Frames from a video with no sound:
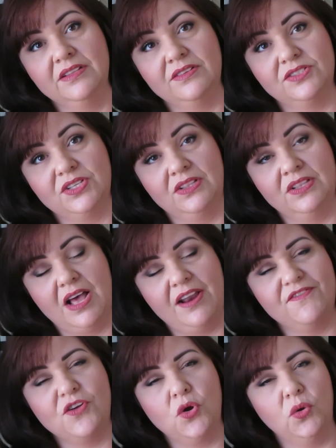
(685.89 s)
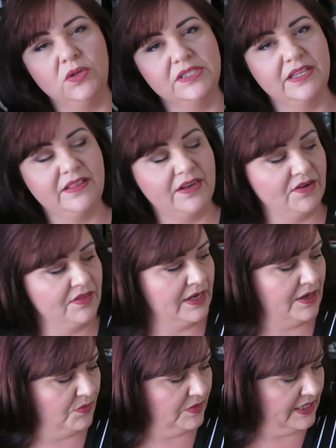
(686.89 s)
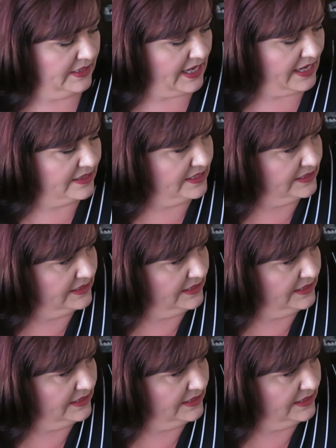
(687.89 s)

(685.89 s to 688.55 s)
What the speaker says: There's a lot of gold in there that I really like this